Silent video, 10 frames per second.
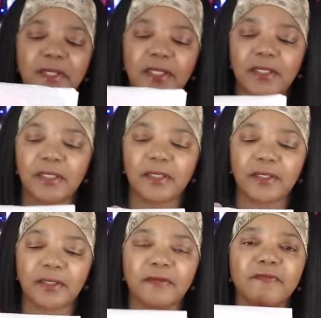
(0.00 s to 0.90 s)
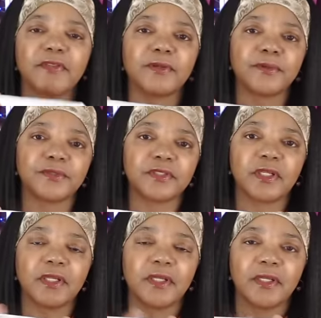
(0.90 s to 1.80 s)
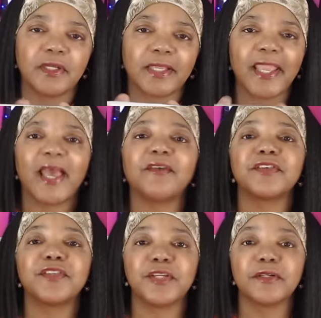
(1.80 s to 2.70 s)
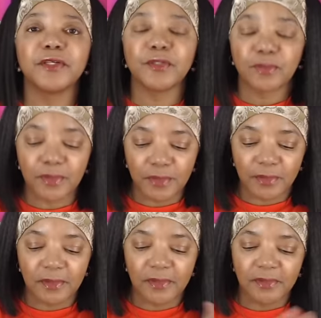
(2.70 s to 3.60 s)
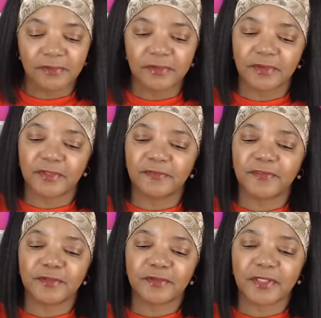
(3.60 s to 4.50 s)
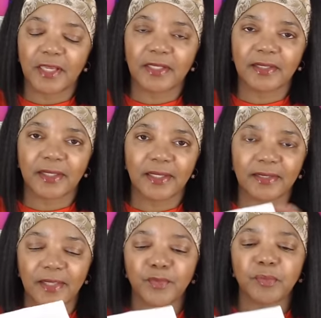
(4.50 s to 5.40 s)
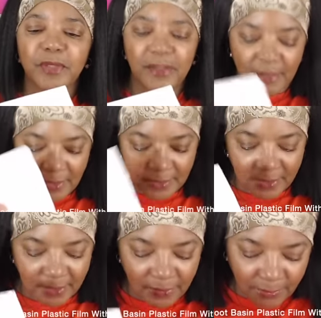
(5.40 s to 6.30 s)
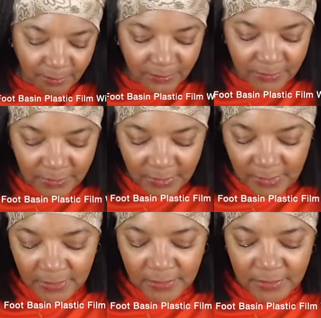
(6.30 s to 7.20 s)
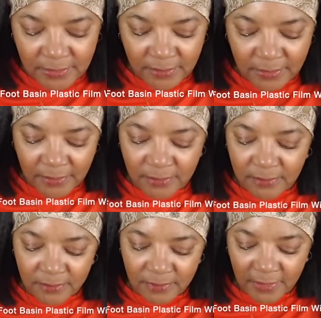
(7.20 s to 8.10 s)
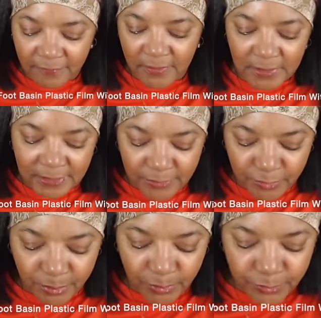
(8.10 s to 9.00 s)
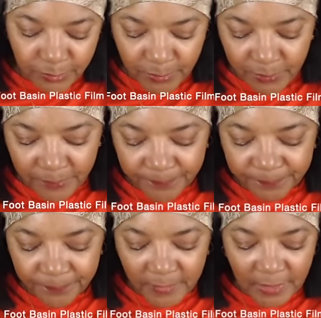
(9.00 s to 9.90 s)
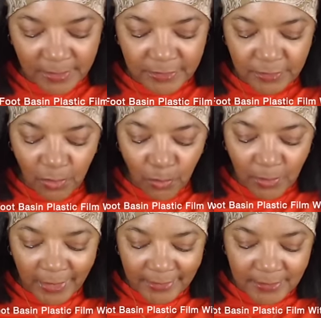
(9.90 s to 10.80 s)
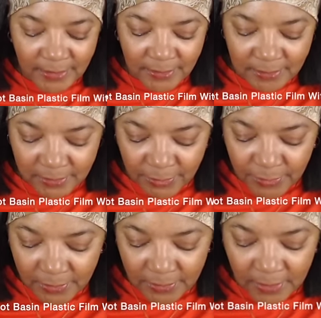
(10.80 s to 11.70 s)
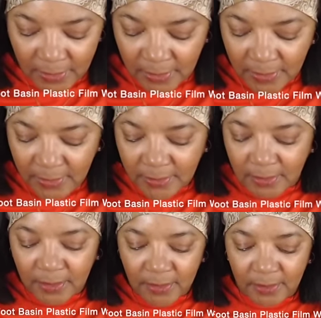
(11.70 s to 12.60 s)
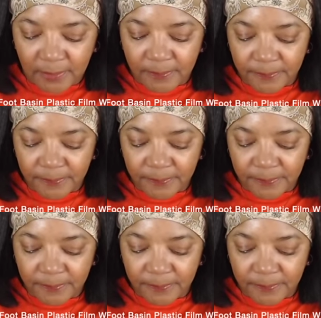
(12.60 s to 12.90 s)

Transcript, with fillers: again of those cafeteria worker gloves. It feels kind of like they would be thin like those. So they're definitely disposable. And that's the whole idea. So you can um,